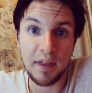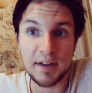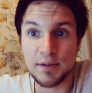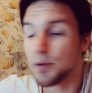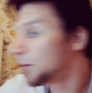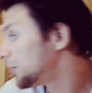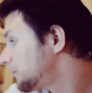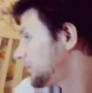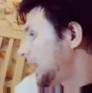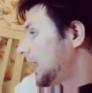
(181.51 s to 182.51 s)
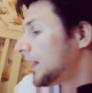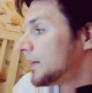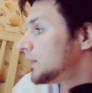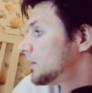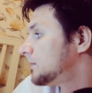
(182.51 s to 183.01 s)
things to do,
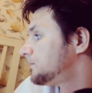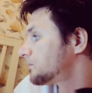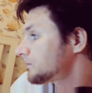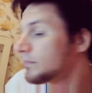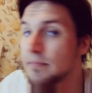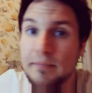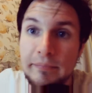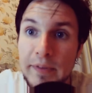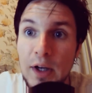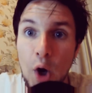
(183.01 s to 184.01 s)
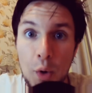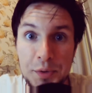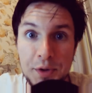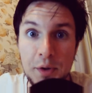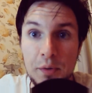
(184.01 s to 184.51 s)
and
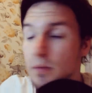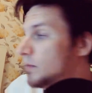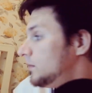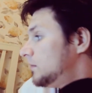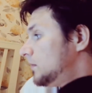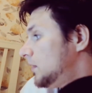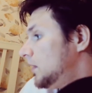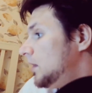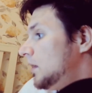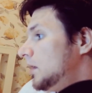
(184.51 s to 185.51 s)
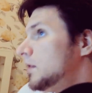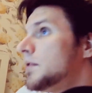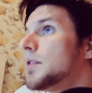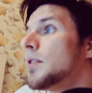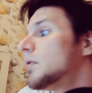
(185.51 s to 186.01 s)
also,
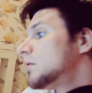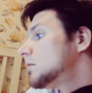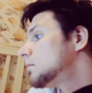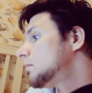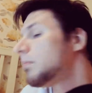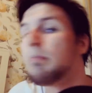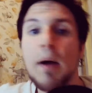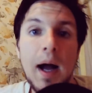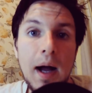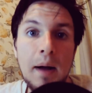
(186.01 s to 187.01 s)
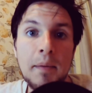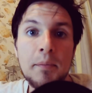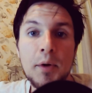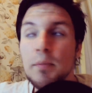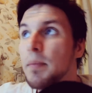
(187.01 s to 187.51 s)
so I'm not
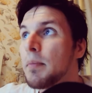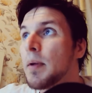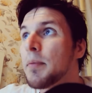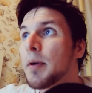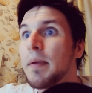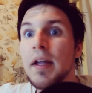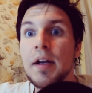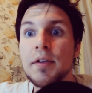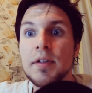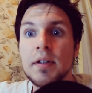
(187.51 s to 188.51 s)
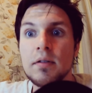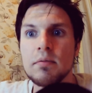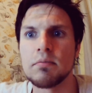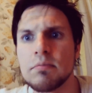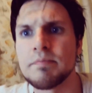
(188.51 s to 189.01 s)
gonna be here till
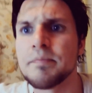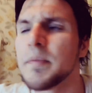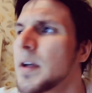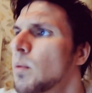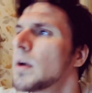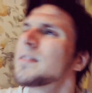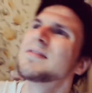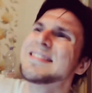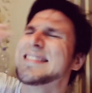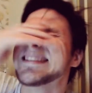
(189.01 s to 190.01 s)
when.